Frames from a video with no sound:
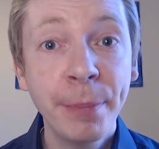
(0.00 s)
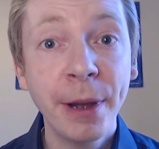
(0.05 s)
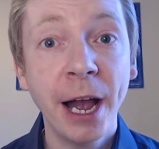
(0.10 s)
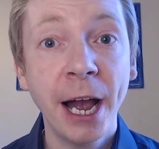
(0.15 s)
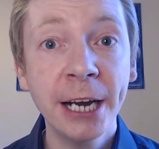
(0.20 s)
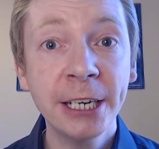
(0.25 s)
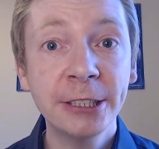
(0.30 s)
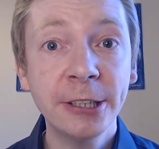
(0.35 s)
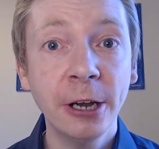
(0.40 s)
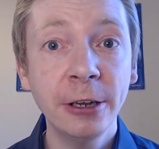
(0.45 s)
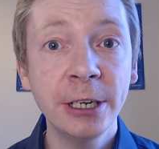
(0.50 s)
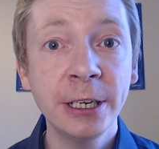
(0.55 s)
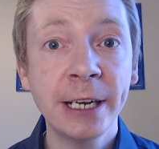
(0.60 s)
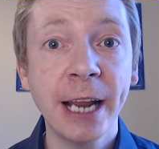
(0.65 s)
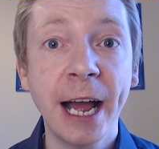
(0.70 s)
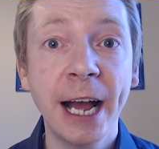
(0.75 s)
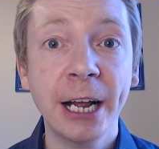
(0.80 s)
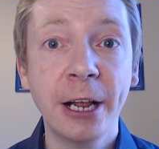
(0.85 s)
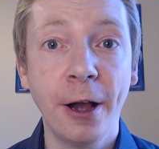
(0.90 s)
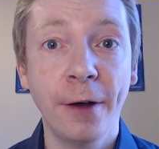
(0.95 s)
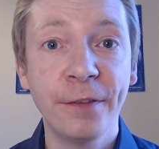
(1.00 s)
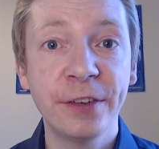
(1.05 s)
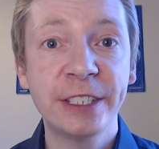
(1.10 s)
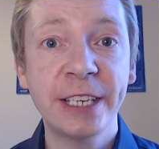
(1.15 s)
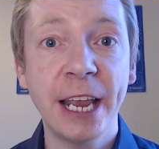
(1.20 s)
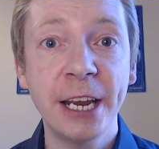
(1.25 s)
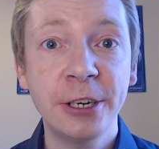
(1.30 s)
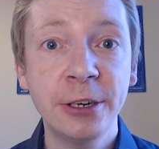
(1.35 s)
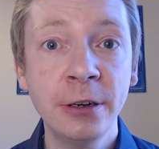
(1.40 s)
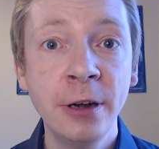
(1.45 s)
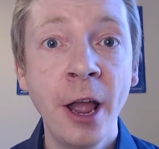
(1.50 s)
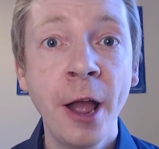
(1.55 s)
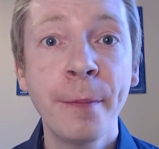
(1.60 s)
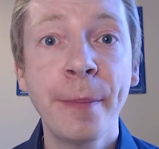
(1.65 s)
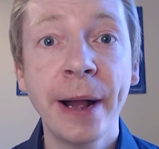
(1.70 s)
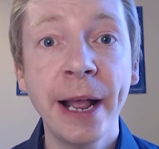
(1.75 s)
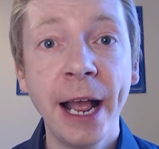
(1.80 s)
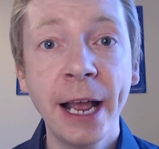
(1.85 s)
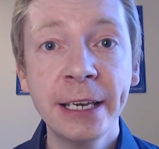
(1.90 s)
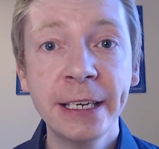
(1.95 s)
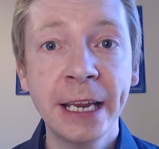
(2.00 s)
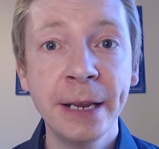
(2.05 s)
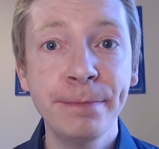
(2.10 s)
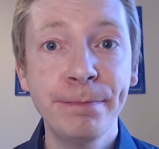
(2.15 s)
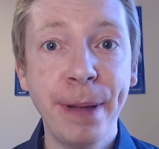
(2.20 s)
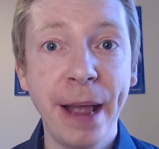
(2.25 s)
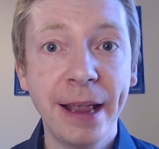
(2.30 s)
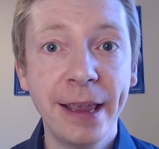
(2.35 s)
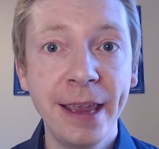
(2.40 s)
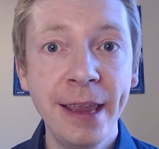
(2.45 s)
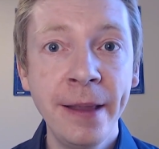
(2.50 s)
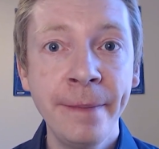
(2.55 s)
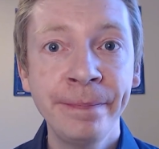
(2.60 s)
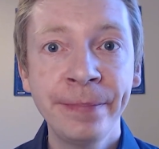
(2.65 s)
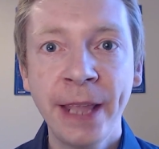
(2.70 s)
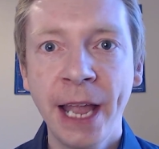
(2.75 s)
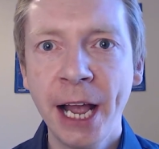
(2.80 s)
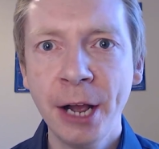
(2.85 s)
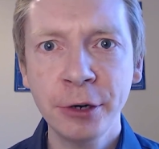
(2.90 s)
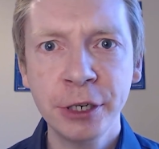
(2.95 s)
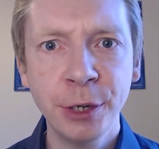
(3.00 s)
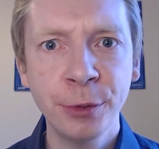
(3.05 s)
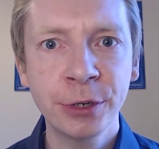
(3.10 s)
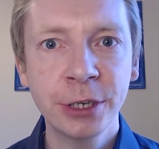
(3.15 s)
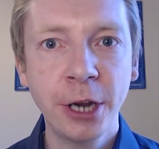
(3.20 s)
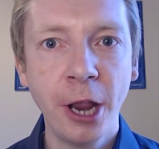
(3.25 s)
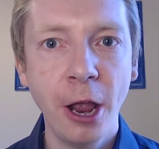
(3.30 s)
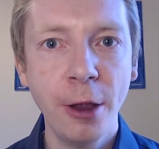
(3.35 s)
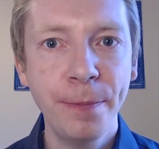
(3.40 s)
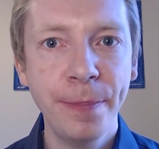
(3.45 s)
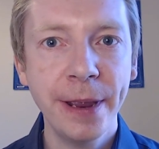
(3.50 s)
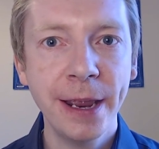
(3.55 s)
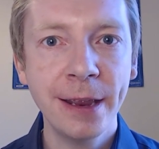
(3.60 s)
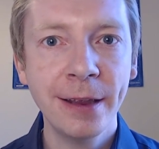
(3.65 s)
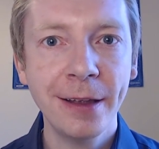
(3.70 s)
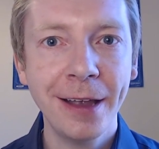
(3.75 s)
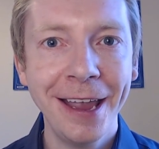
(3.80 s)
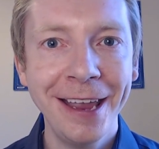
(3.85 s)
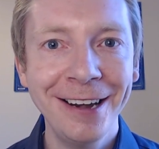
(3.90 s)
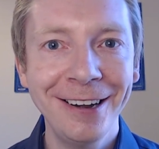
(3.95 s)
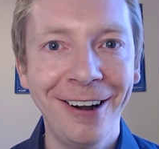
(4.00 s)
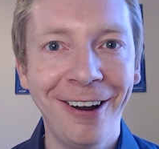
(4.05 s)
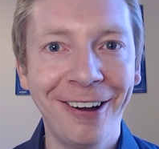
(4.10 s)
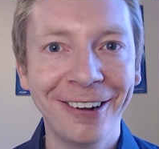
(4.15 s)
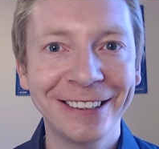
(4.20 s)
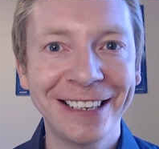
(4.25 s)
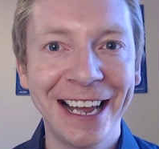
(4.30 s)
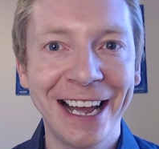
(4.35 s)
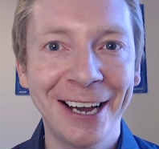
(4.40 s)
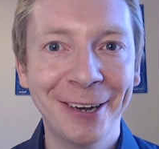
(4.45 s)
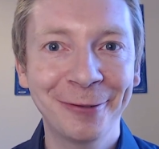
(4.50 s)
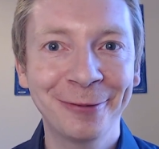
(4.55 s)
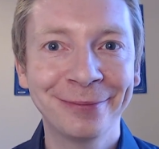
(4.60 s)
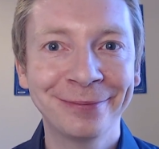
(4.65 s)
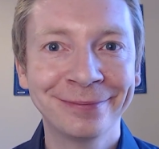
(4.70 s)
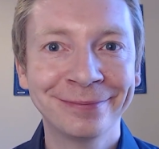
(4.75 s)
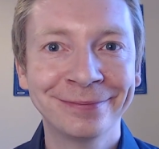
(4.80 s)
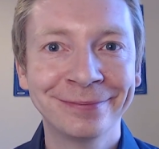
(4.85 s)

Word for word: But I started our conversation by asking Becky how she was coping in lockdown.